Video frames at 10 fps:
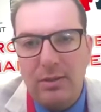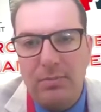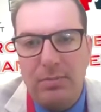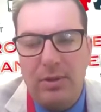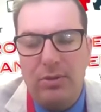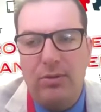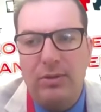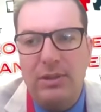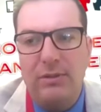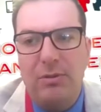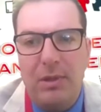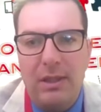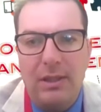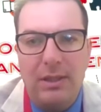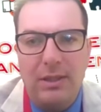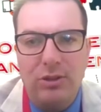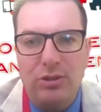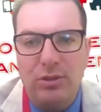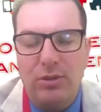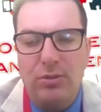to receive immediate
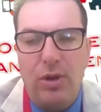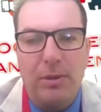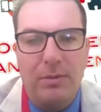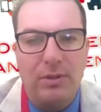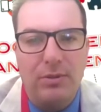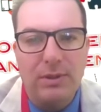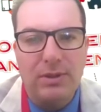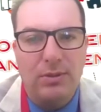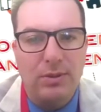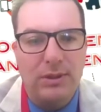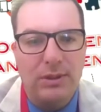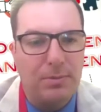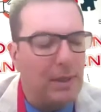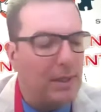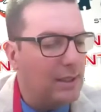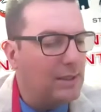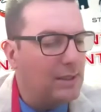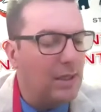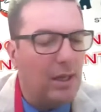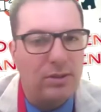attention due to limited resources, but it is
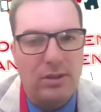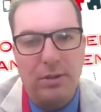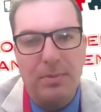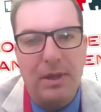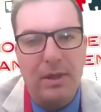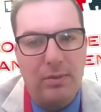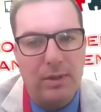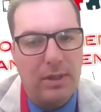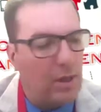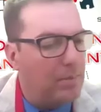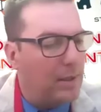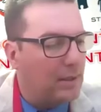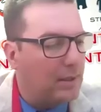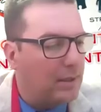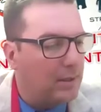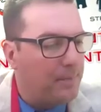in our scope and within our mandate.